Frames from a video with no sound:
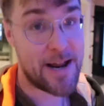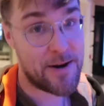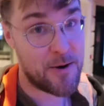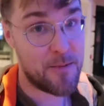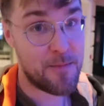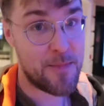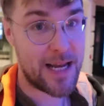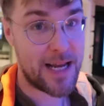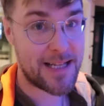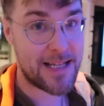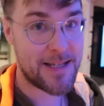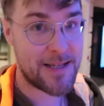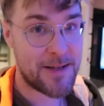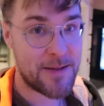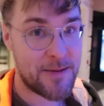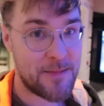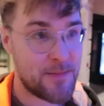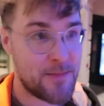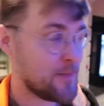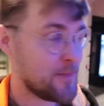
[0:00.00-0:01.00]
no bits.
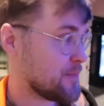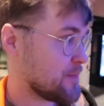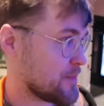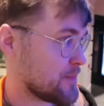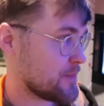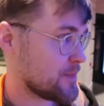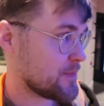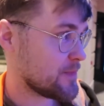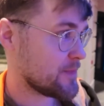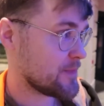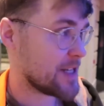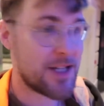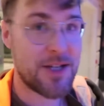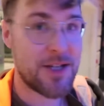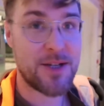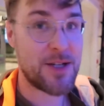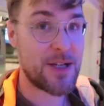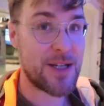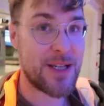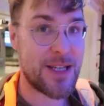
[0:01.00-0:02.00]
This is
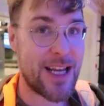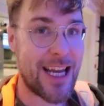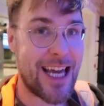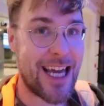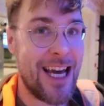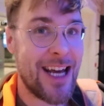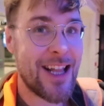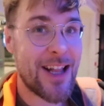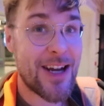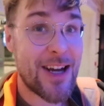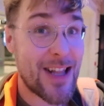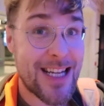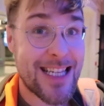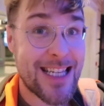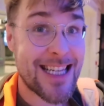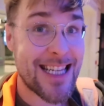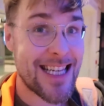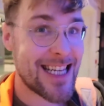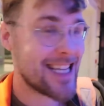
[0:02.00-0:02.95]
just sick. Look at this.